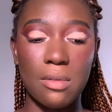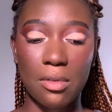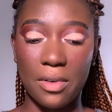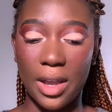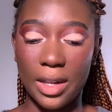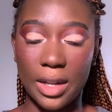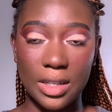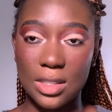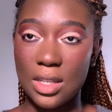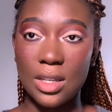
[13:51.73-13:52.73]
with
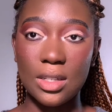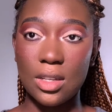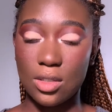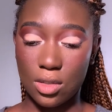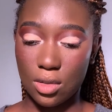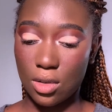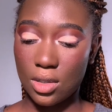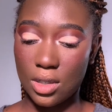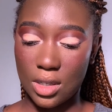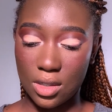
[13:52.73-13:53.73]
highlighting, it's
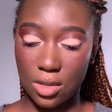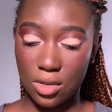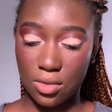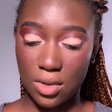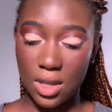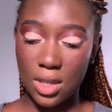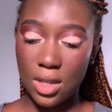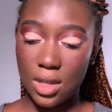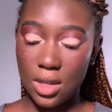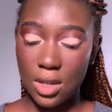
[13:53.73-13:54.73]
not necessary,
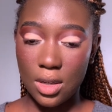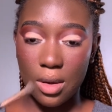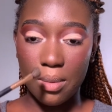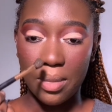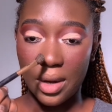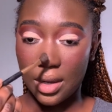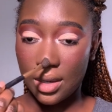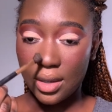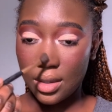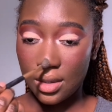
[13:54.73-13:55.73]

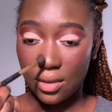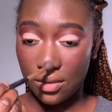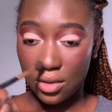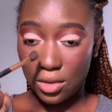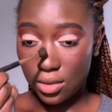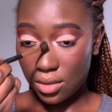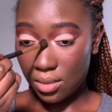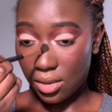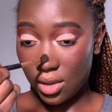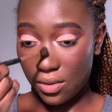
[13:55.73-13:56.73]
but if you
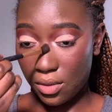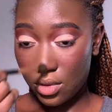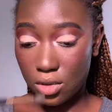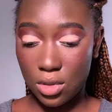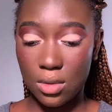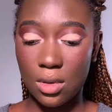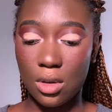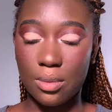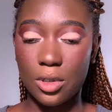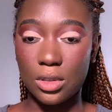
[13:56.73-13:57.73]
want to do it,
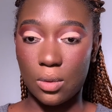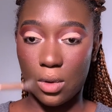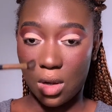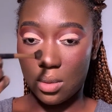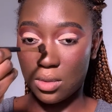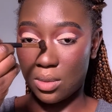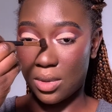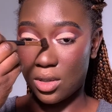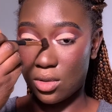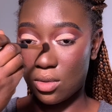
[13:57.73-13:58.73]
you're more than welcome to.
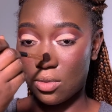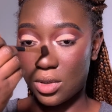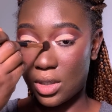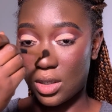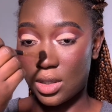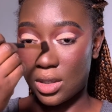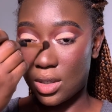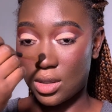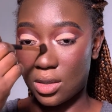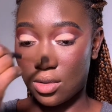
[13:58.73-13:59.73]
But it's not really a
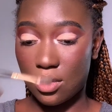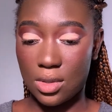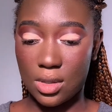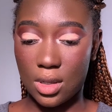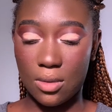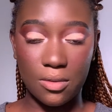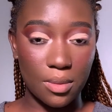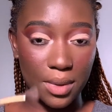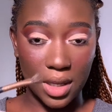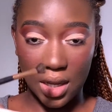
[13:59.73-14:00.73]
necessary step for
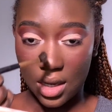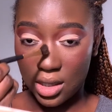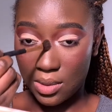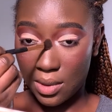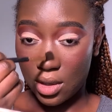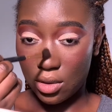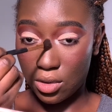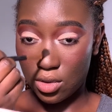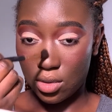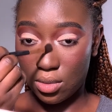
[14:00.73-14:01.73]
beginners. But it
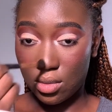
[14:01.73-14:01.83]
also